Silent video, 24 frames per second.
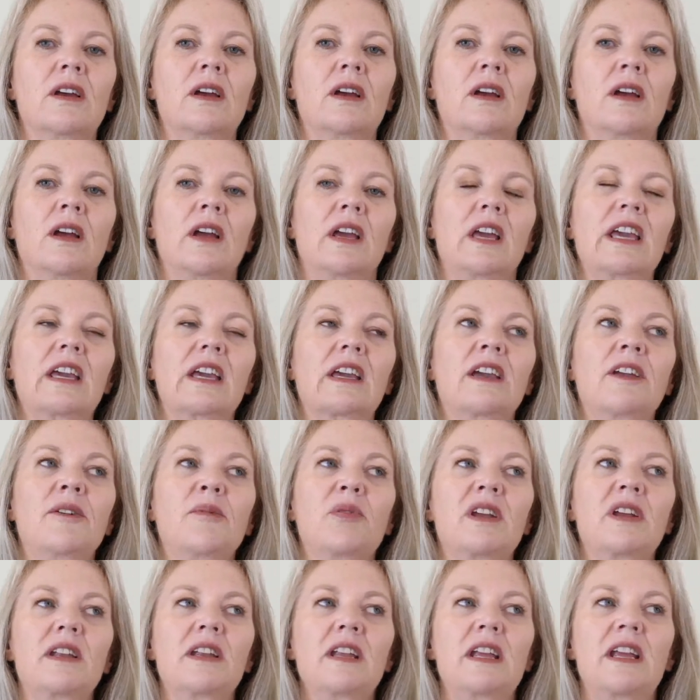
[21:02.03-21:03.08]
It can
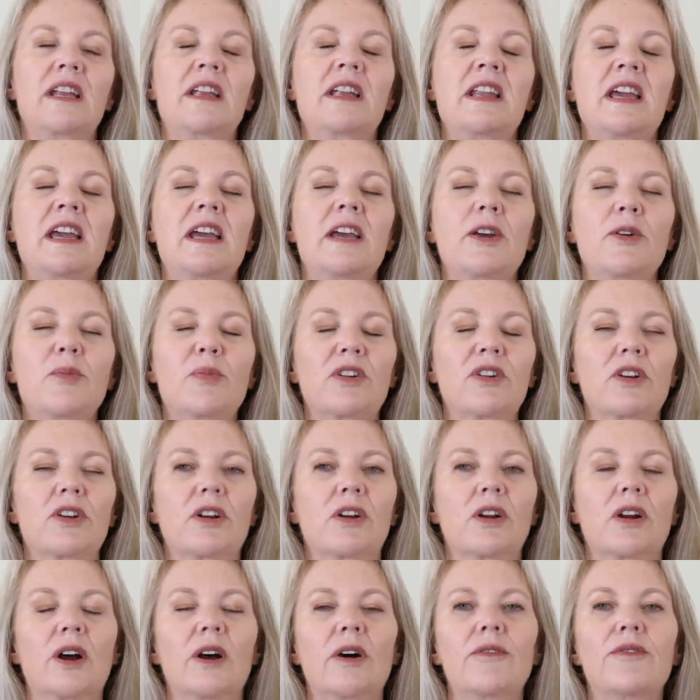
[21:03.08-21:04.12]
be an
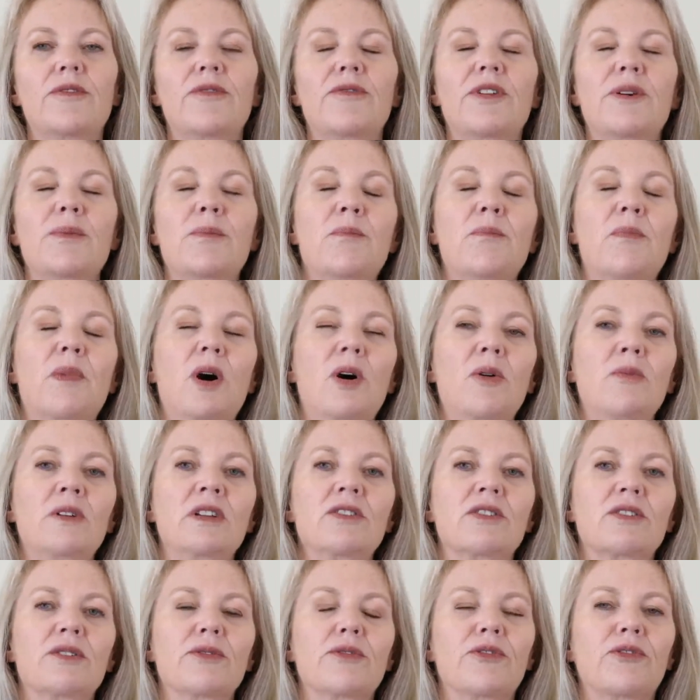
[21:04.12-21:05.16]
inhibitor of the
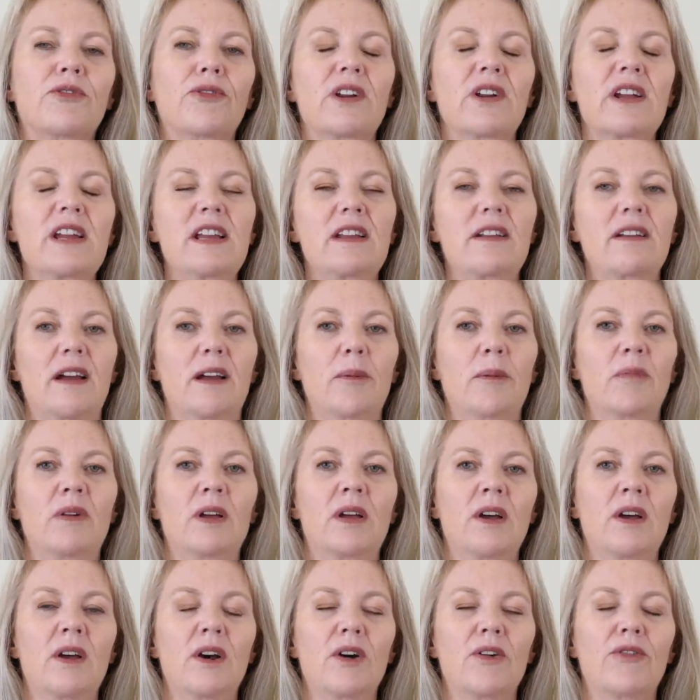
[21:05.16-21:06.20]
moments of freedom
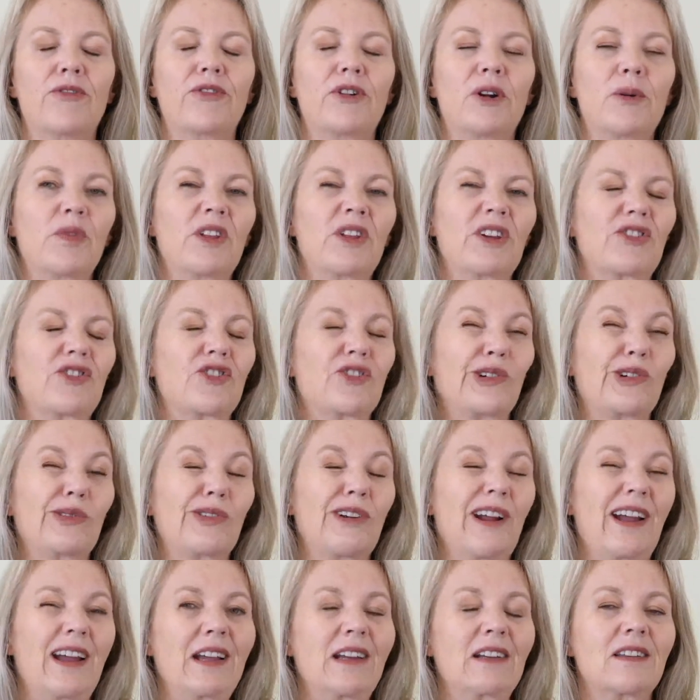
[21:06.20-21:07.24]
from the
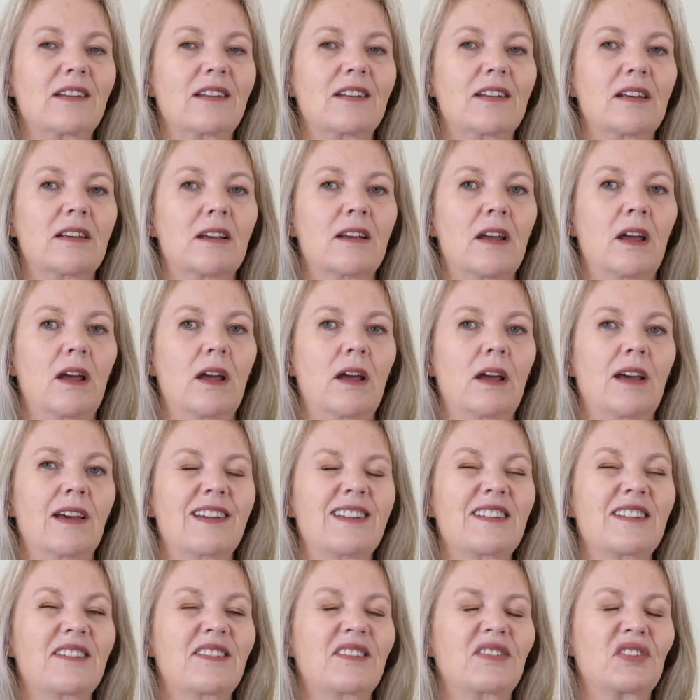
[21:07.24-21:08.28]
direct
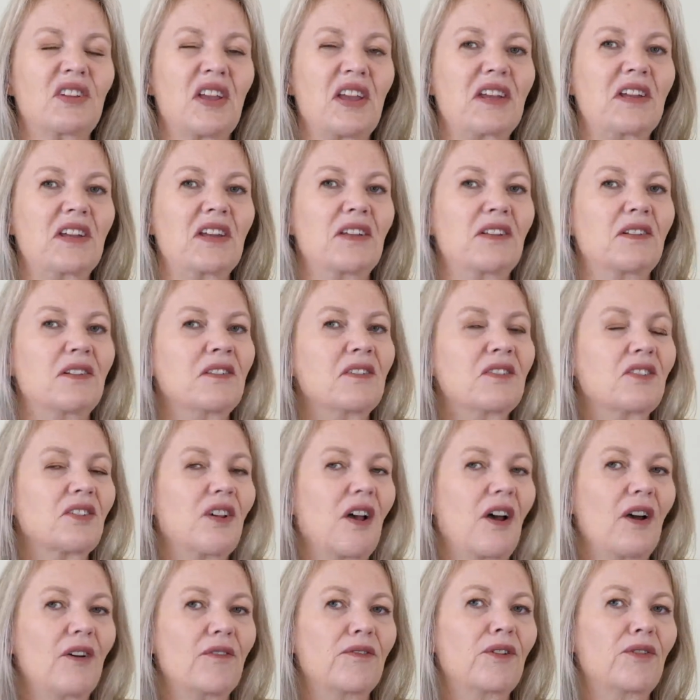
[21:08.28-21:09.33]
sins
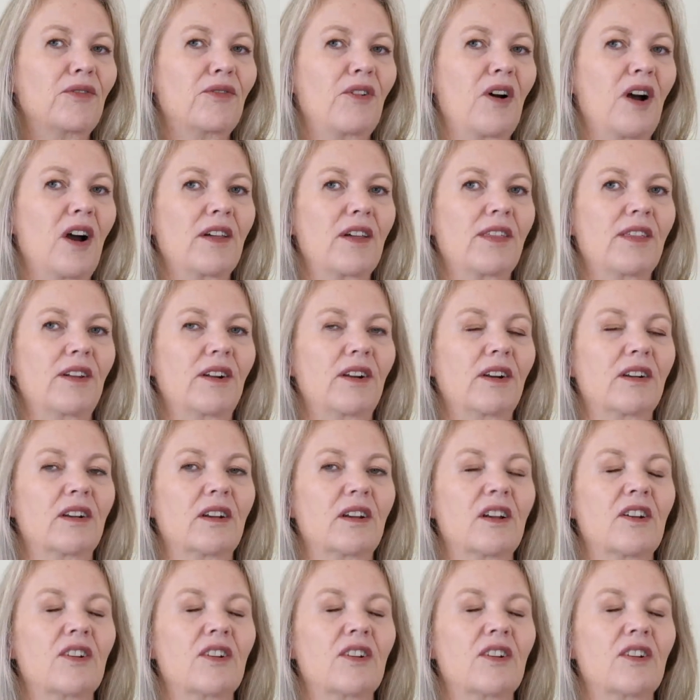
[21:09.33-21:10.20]
of the Father.